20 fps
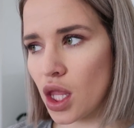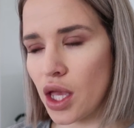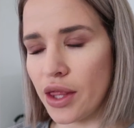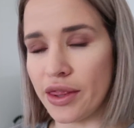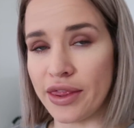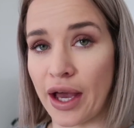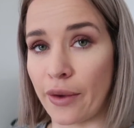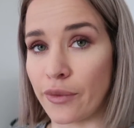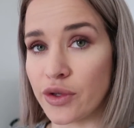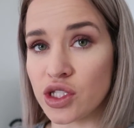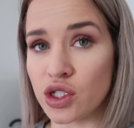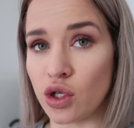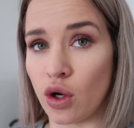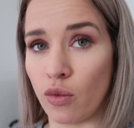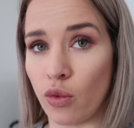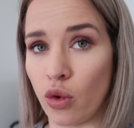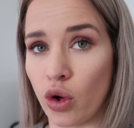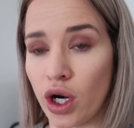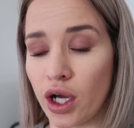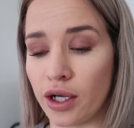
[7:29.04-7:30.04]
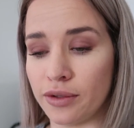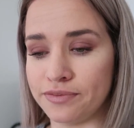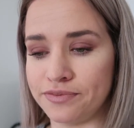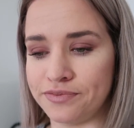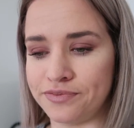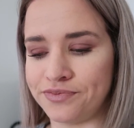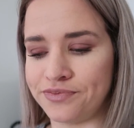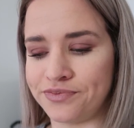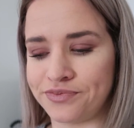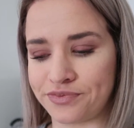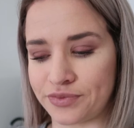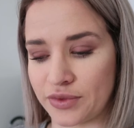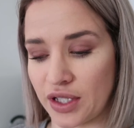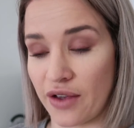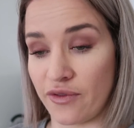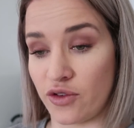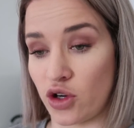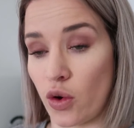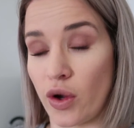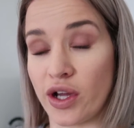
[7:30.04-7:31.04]
that was not water. You
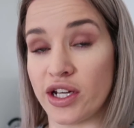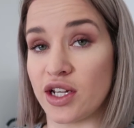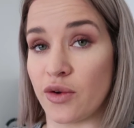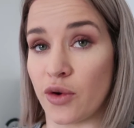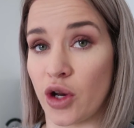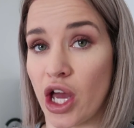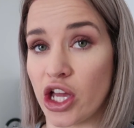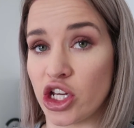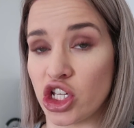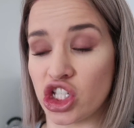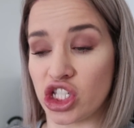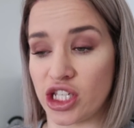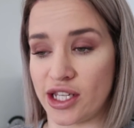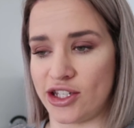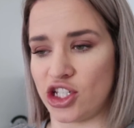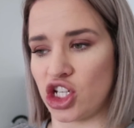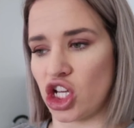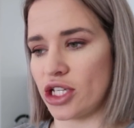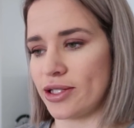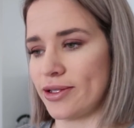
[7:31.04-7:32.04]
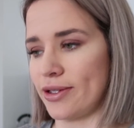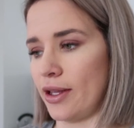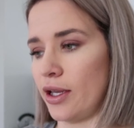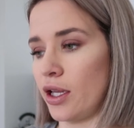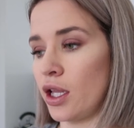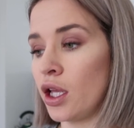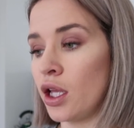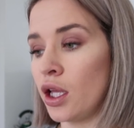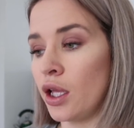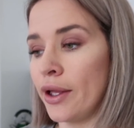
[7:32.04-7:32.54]
have no idea what I just ingested.